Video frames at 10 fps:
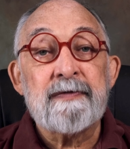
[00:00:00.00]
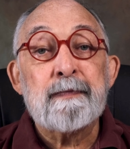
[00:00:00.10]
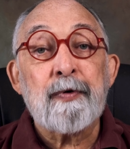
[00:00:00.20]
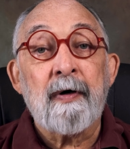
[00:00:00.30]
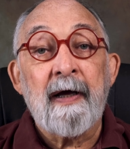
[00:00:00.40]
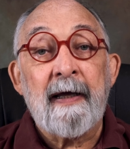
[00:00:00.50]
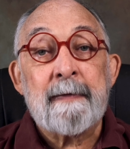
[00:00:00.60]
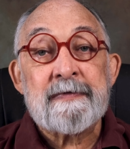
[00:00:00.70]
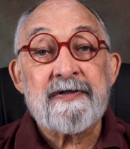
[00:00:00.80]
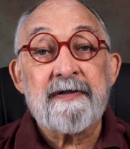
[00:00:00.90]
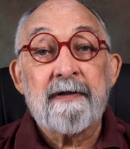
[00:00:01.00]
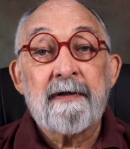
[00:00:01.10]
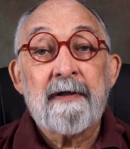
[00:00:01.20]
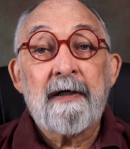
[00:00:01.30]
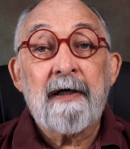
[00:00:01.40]
and primes
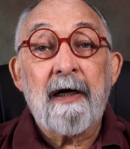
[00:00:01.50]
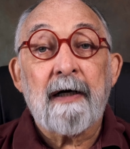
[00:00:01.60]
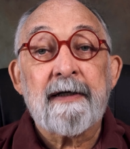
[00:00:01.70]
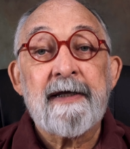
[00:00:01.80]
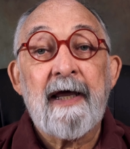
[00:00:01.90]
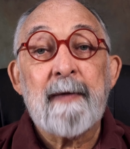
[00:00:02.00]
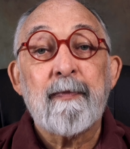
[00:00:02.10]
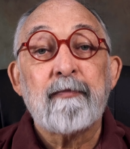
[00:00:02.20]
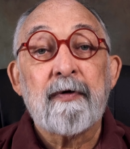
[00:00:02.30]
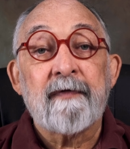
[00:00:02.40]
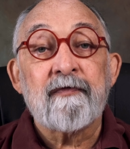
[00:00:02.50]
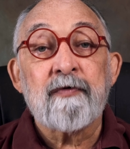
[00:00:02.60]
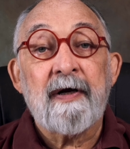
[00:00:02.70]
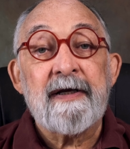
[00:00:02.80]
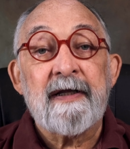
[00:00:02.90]
are capable of
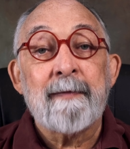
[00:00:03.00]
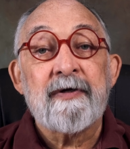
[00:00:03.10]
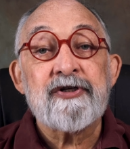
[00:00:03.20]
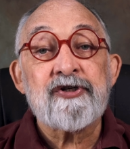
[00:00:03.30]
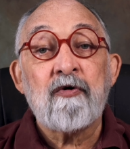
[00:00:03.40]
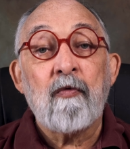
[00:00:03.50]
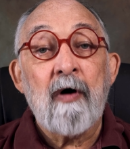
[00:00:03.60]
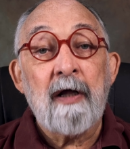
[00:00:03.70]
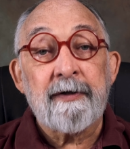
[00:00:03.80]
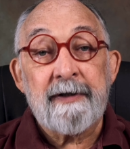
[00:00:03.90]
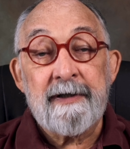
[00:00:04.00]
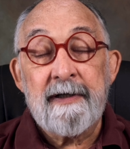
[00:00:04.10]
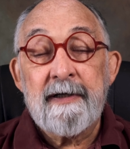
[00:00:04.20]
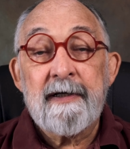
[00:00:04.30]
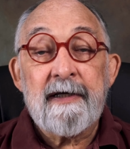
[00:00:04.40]
great image quality
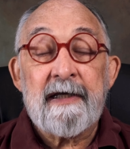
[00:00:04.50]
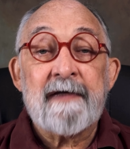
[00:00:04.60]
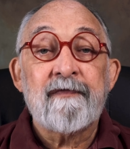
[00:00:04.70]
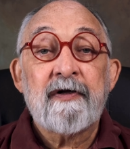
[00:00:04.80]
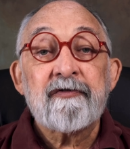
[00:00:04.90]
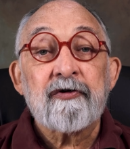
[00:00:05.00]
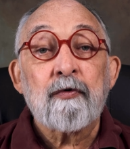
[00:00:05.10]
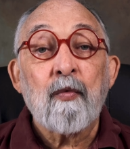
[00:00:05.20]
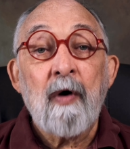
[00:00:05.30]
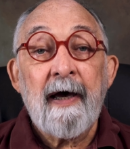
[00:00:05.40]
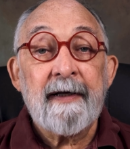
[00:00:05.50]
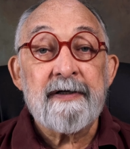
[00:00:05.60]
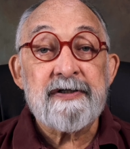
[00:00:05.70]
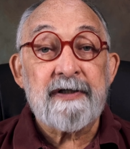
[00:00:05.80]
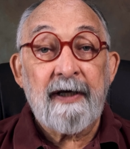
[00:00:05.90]
even at their
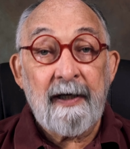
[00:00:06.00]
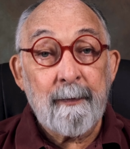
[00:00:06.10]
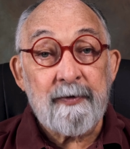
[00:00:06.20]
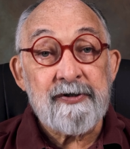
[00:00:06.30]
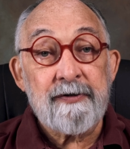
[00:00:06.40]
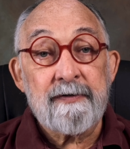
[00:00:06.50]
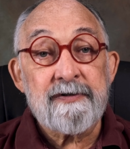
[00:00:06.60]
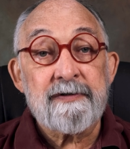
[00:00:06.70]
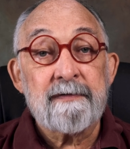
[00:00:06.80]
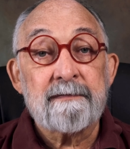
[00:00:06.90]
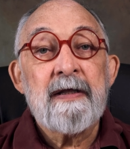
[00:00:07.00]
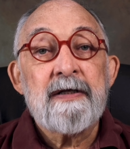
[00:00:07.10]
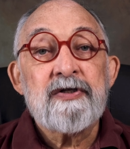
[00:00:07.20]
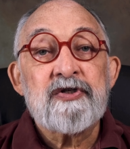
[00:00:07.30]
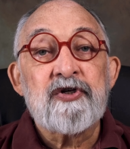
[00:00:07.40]
widest apertures.
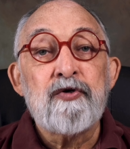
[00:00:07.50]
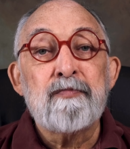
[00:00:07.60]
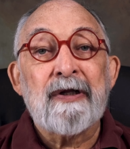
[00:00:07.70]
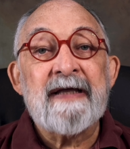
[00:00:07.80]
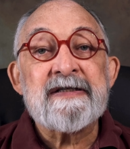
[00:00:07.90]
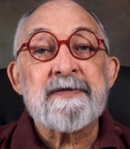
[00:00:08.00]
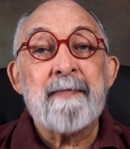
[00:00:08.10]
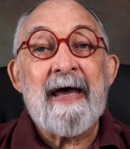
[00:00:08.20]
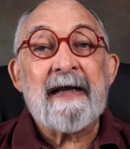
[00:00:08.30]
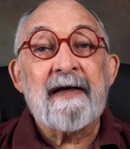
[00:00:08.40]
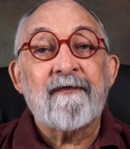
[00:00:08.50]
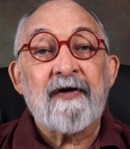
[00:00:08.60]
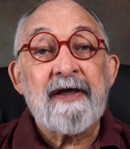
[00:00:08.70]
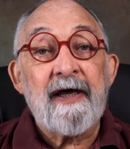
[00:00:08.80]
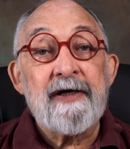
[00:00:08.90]
Zoom lens
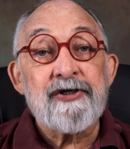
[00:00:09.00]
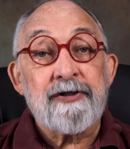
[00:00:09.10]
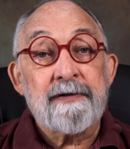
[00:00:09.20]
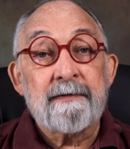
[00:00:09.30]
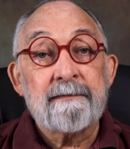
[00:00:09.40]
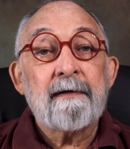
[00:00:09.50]
magnification